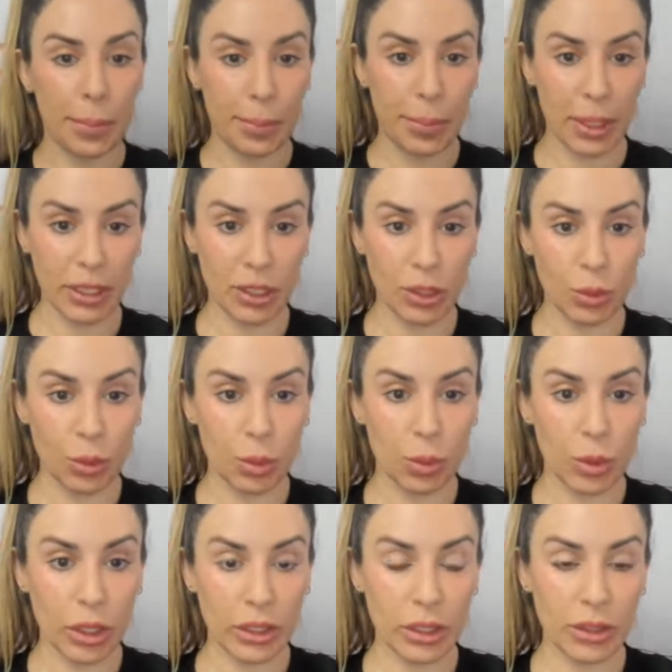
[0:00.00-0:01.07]
But you will
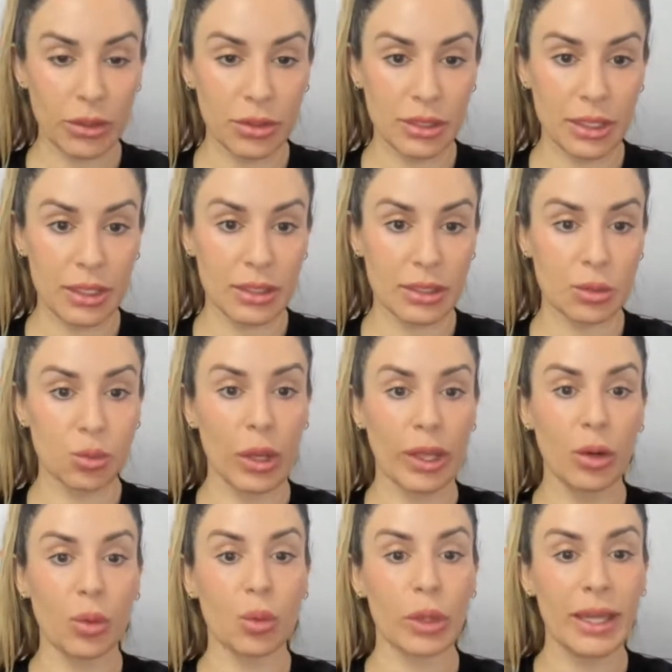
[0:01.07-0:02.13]
want to use this, wait
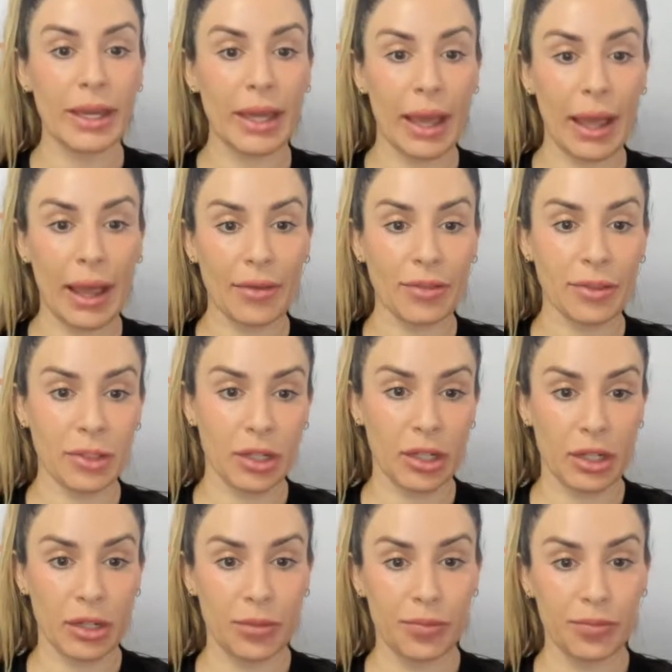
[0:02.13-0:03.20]
a week
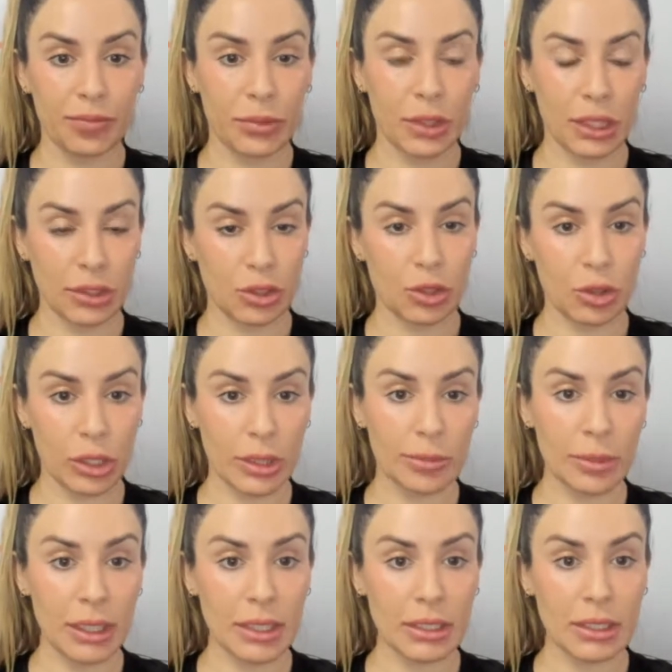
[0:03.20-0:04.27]
after these
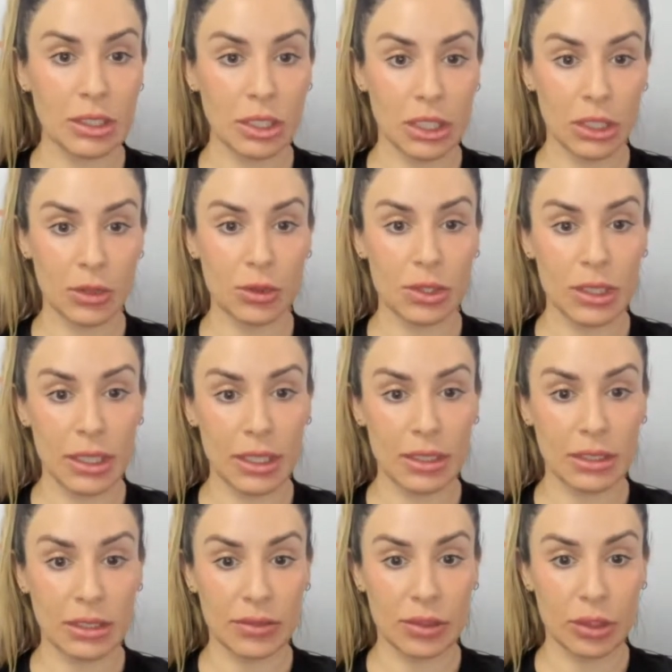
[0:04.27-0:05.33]
treatments to use
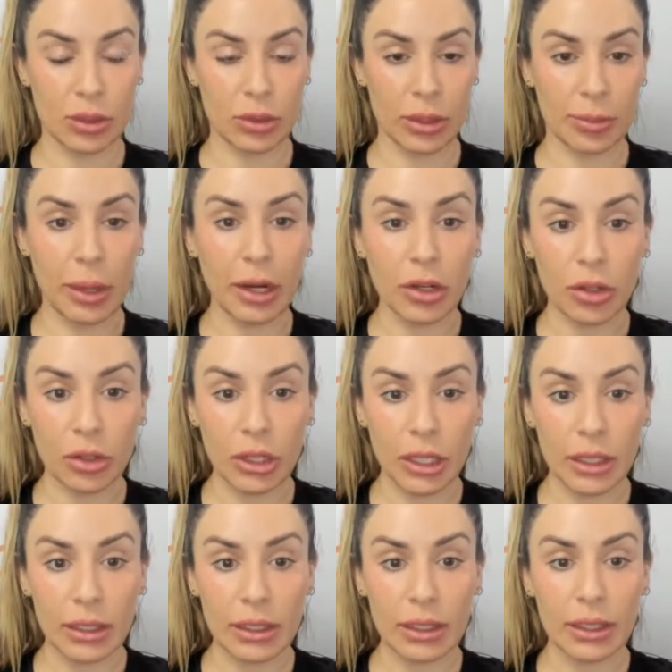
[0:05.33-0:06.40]
this if you're doing
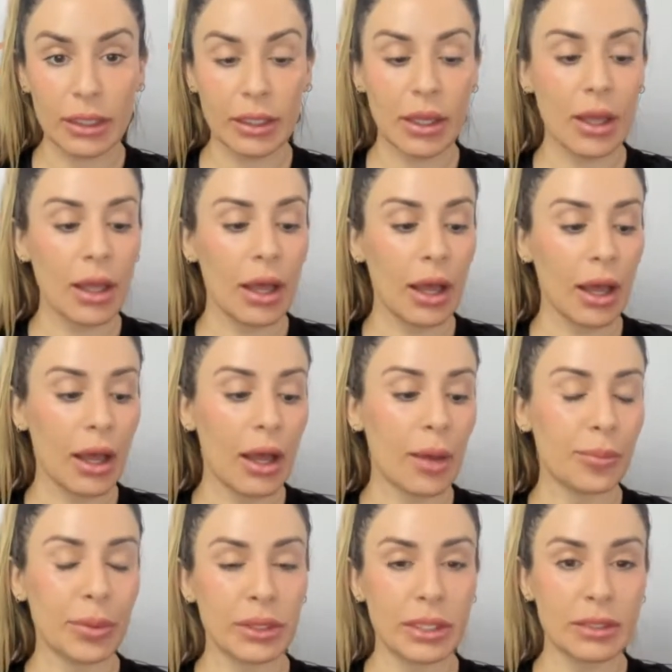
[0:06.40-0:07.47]
microneedling.
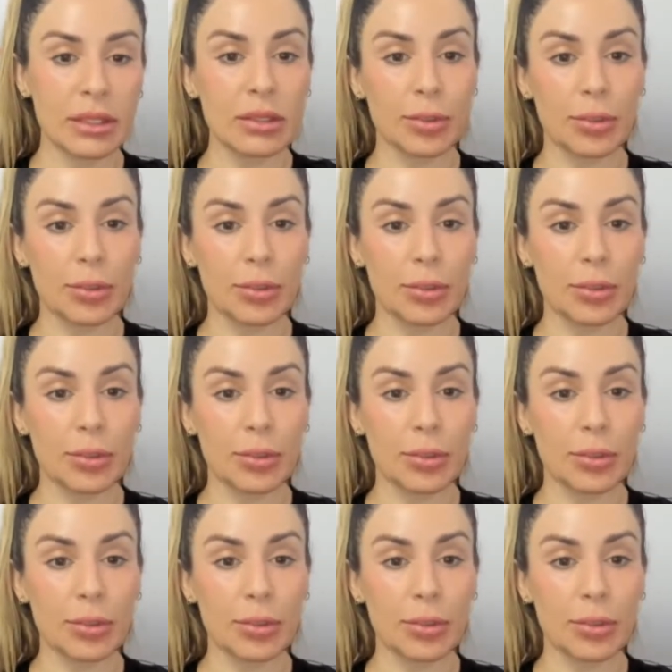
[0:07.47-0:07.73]
But this is a